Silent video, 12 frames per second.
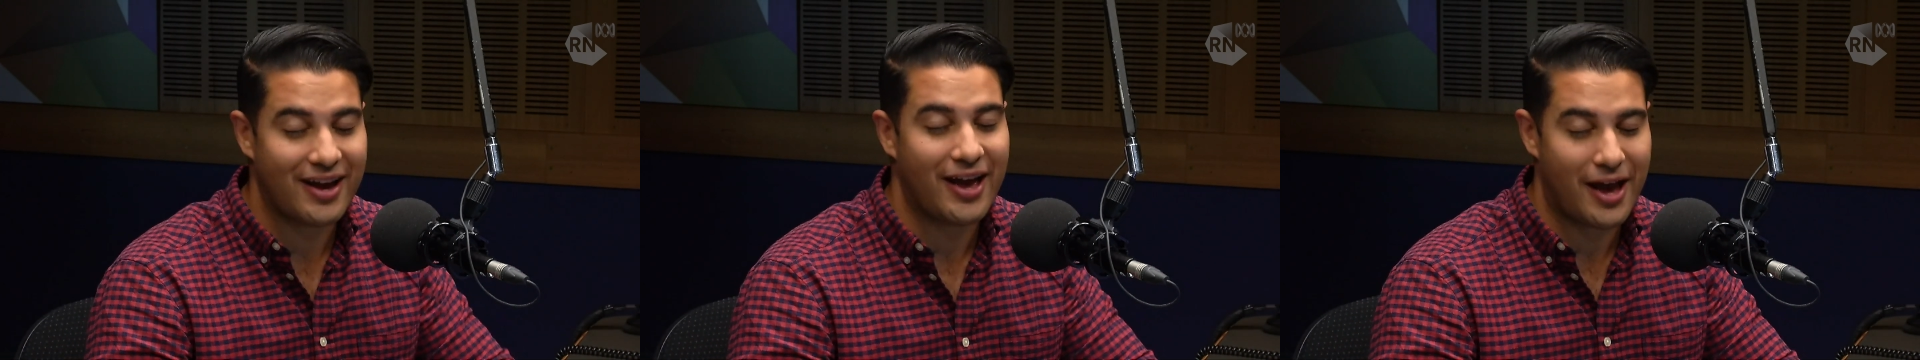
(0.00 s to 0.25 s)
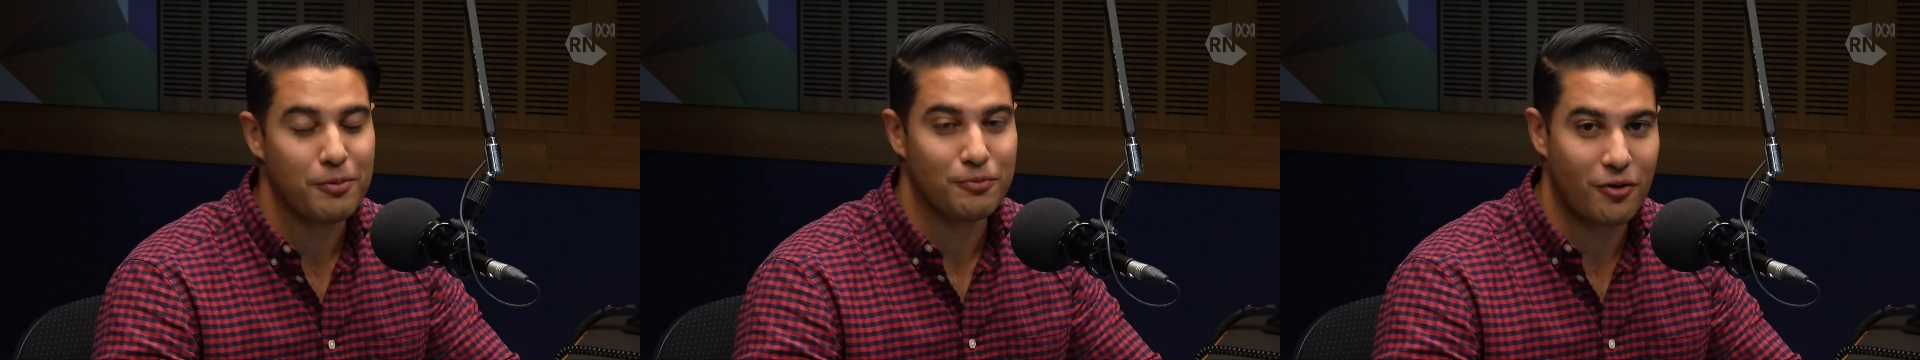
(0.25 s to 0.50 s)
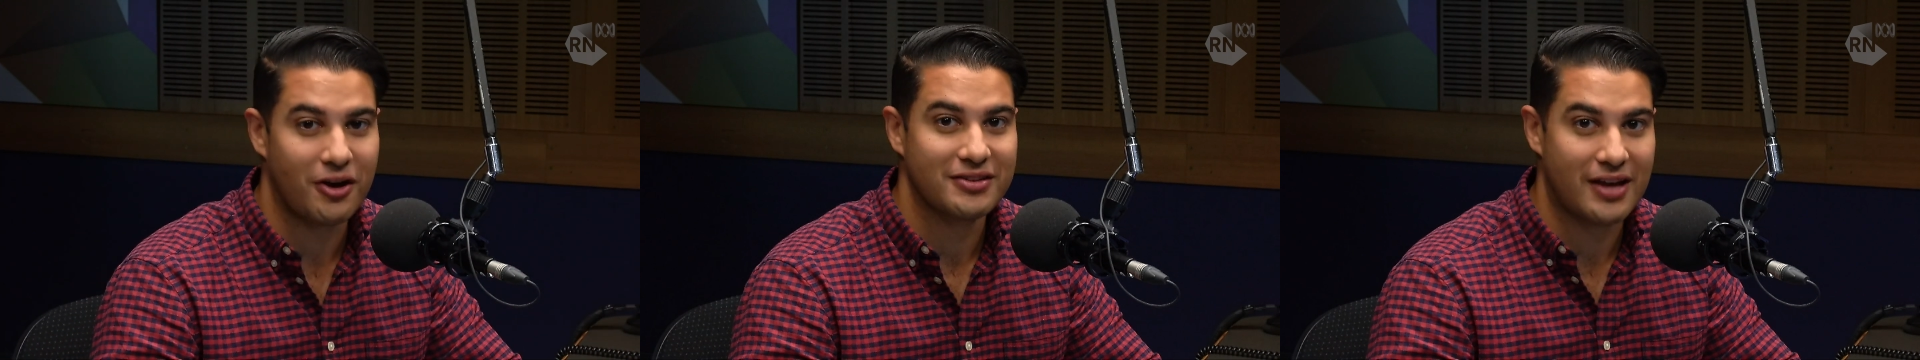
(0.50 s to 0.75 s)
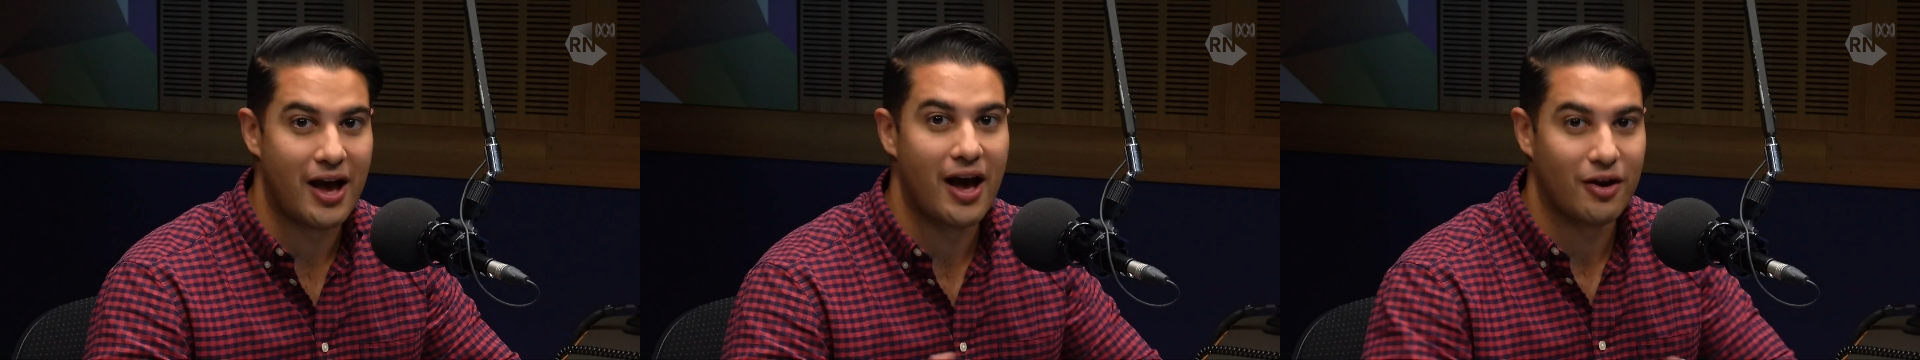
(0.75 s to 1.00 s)
Apple
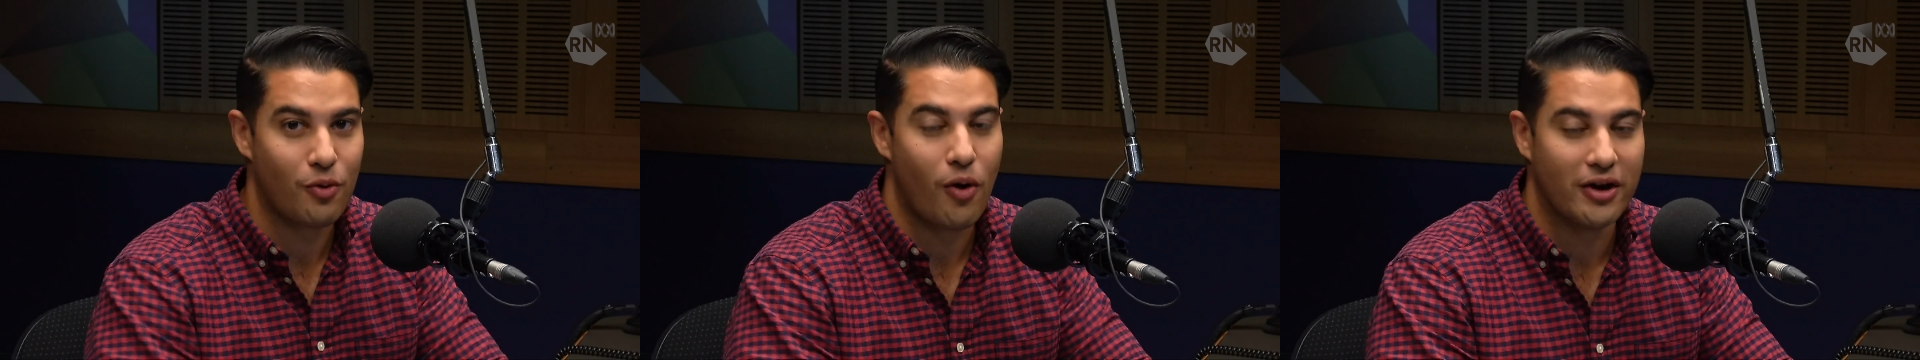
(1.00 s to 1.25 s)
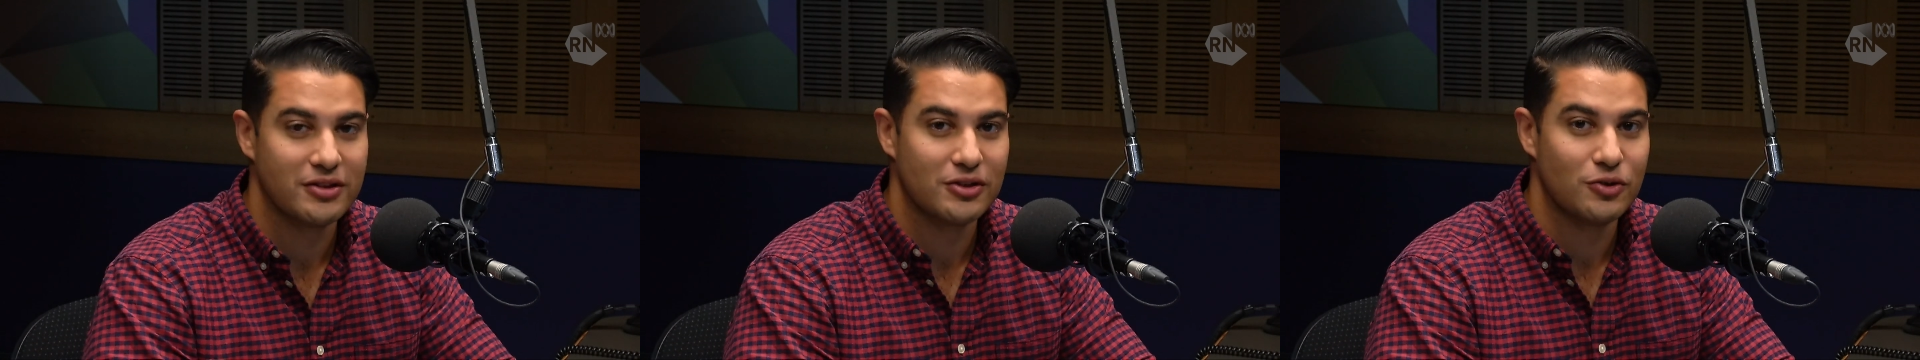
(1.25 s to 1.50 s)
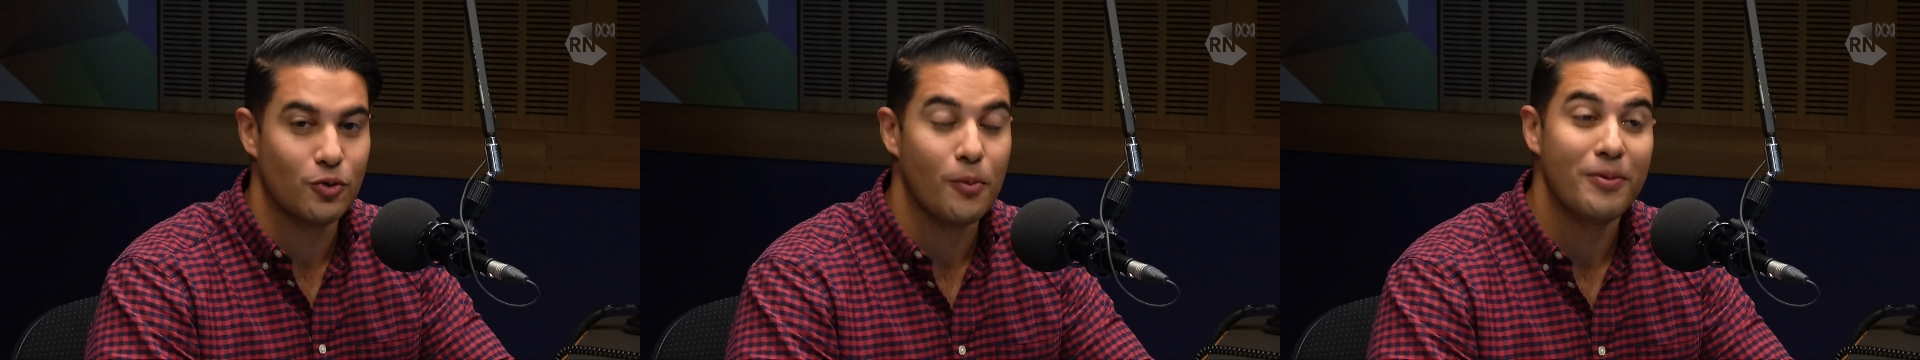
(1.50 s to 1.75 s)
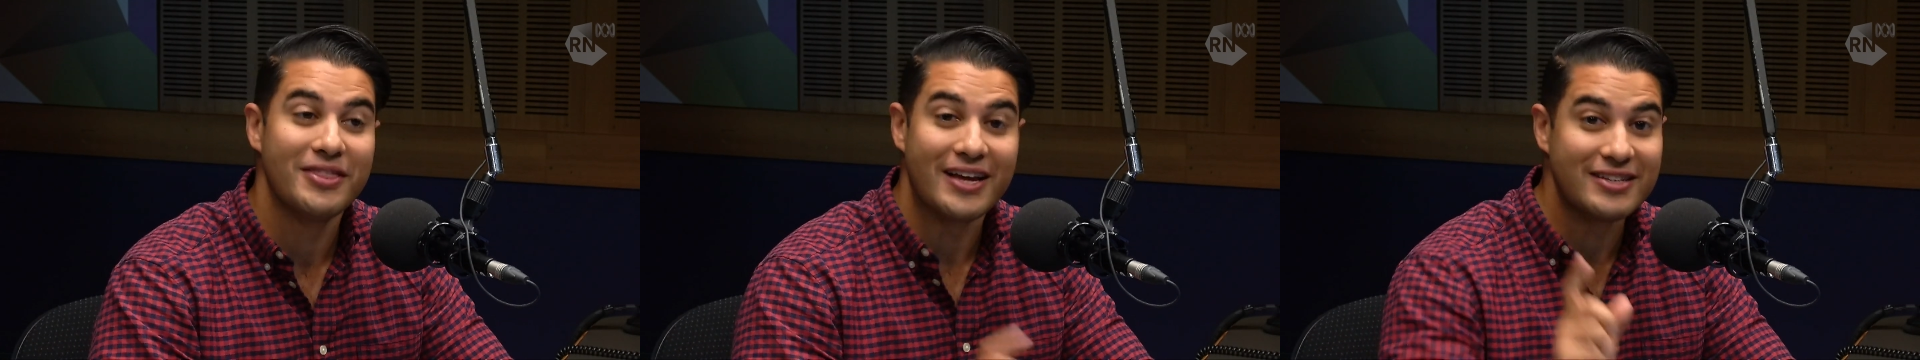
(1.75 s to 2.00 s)
products are quite secure,
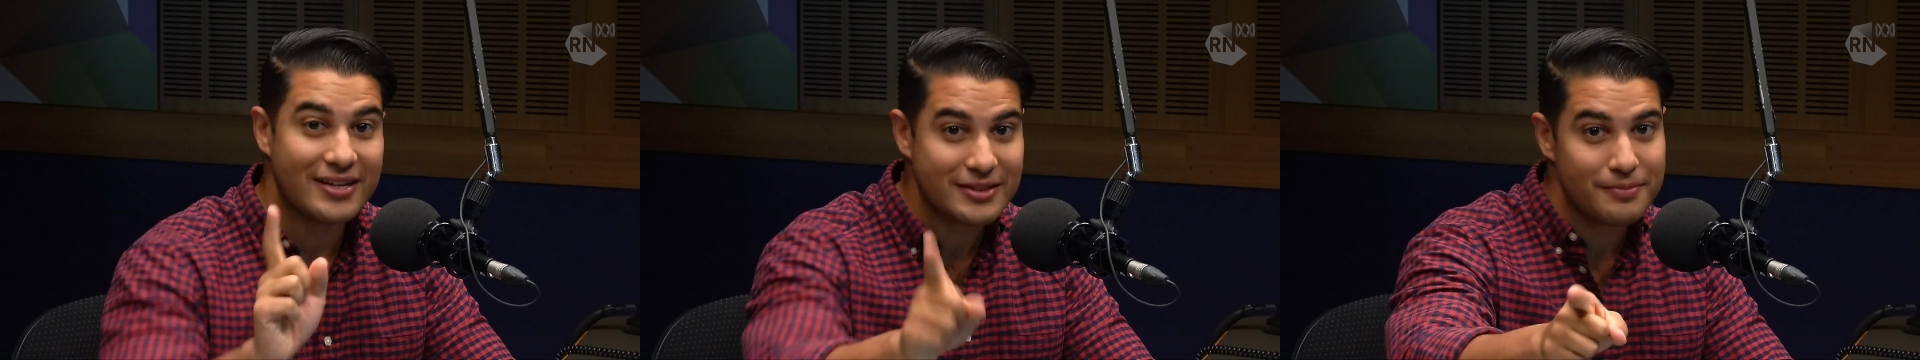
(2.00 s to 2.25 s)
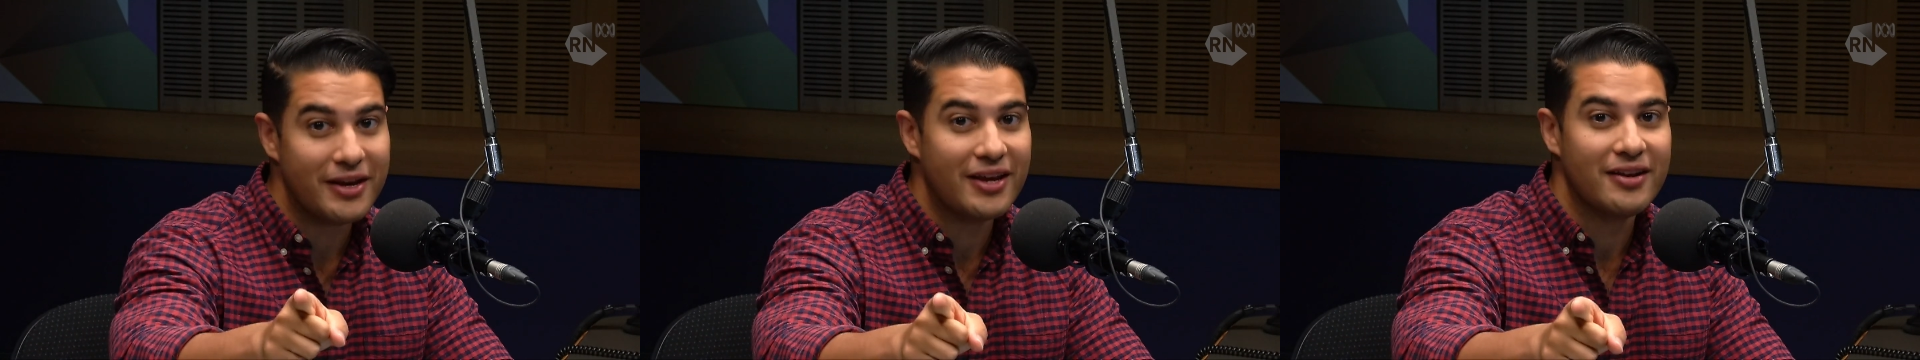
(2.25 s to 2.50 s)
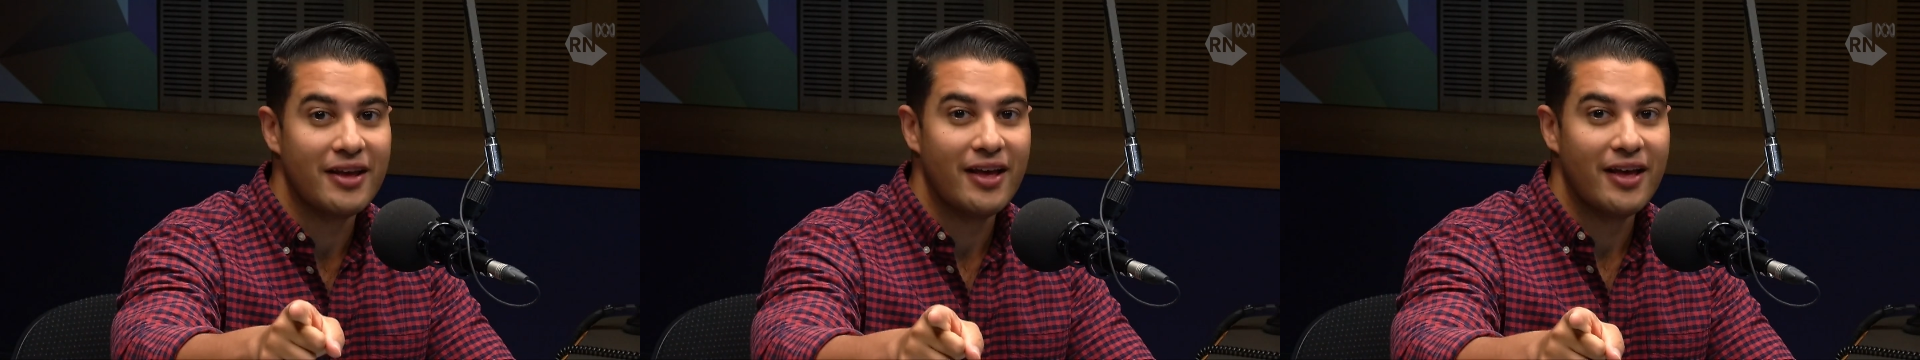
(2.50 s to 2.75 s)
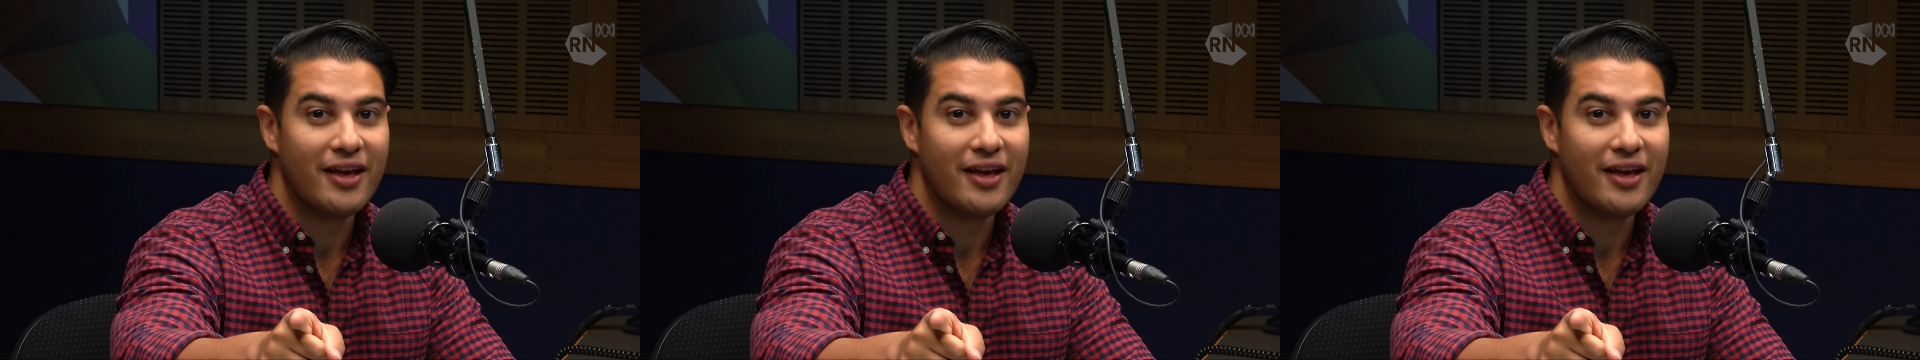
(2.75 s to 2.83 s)
but that doesn't mean